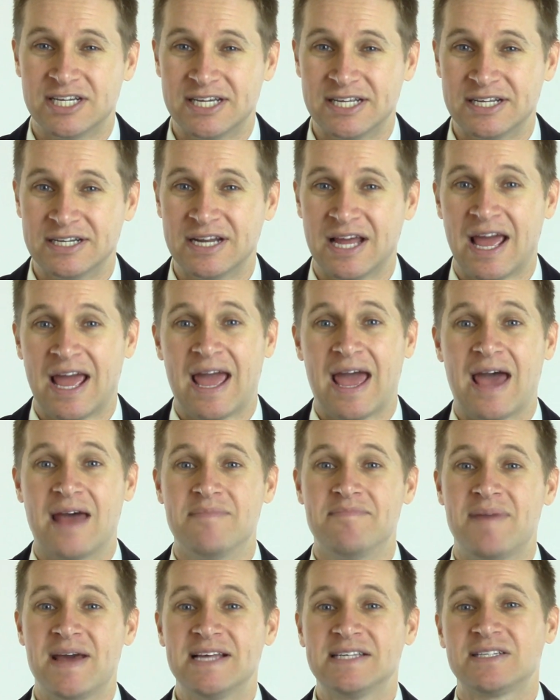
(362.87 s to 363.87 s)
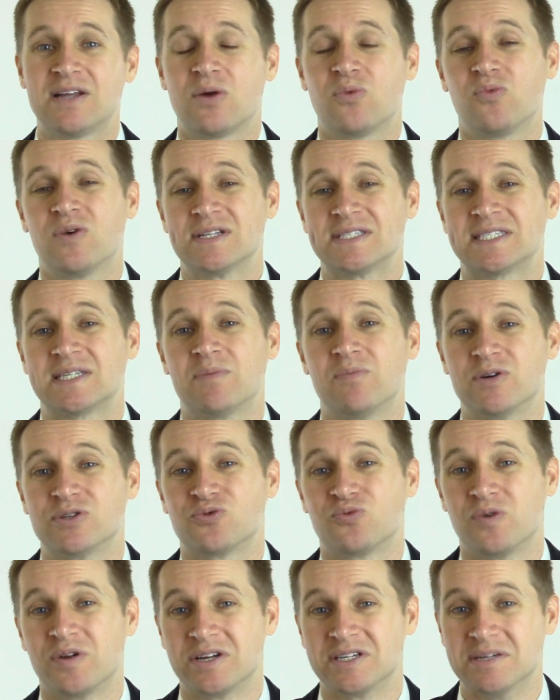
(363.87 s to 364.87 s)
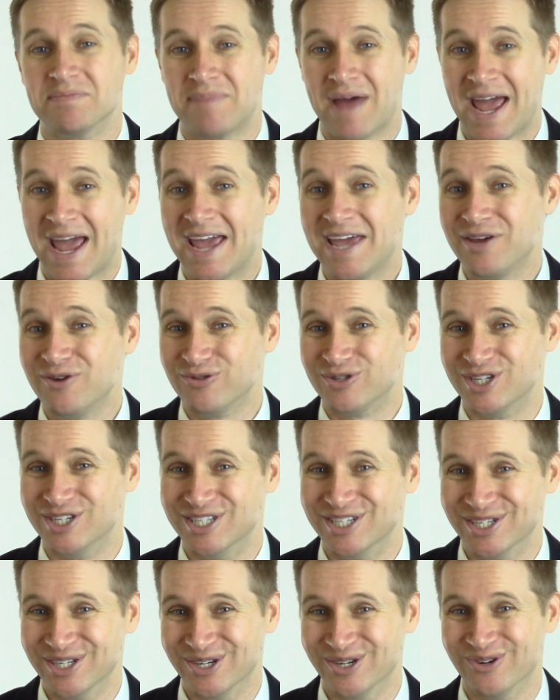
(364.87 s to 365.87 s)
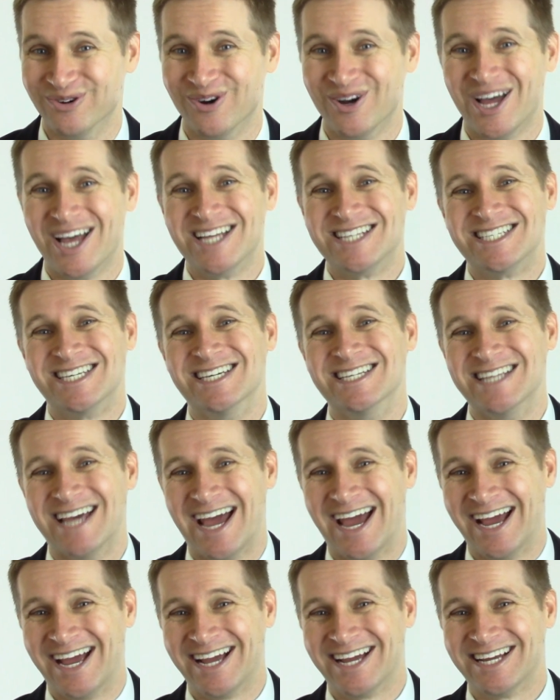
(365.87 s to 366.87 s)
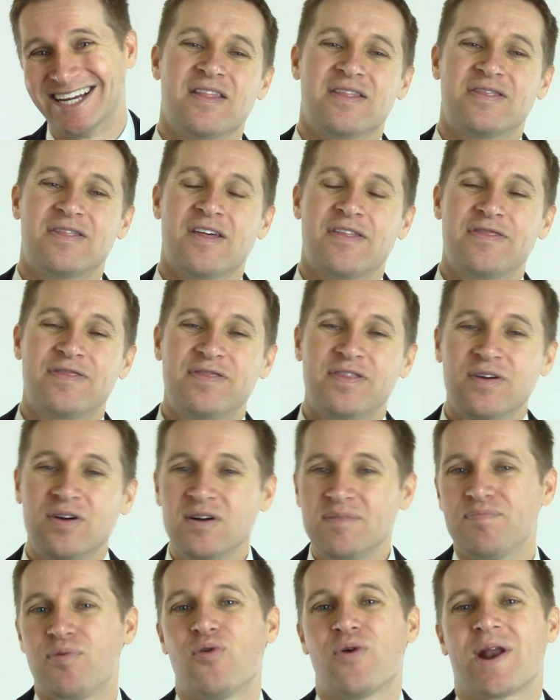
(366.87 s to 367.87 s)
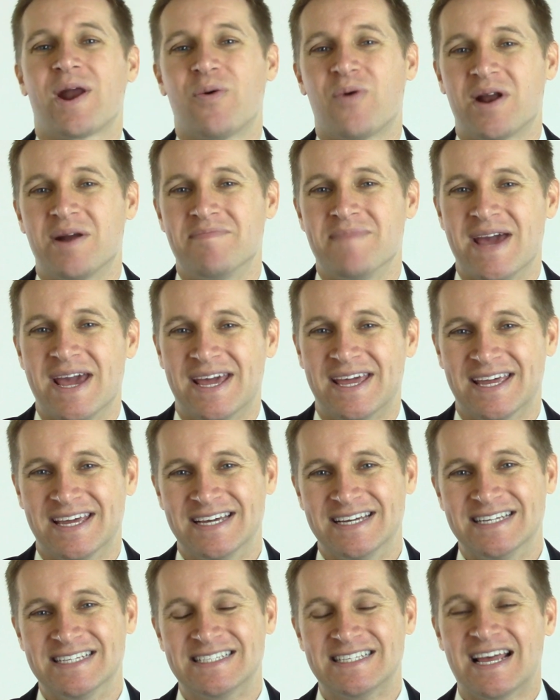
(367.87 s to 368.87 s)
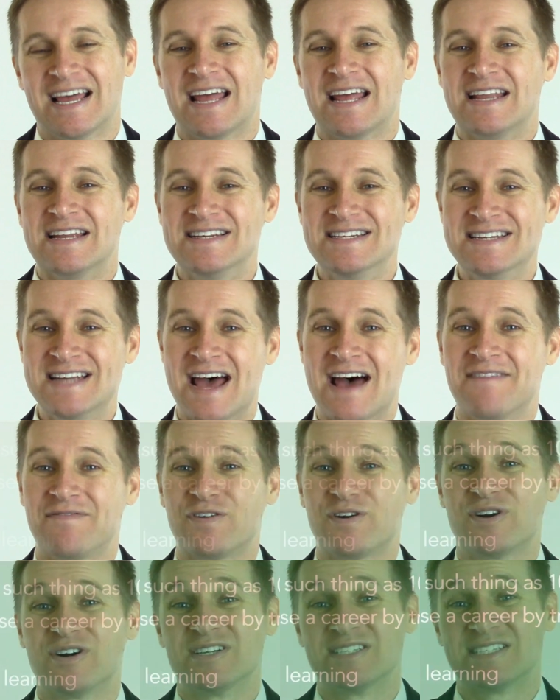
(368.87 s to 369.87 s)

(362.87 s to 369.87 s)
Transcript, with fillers: in, and based on what someone's willing to pay you to do today. The third point I want to make is never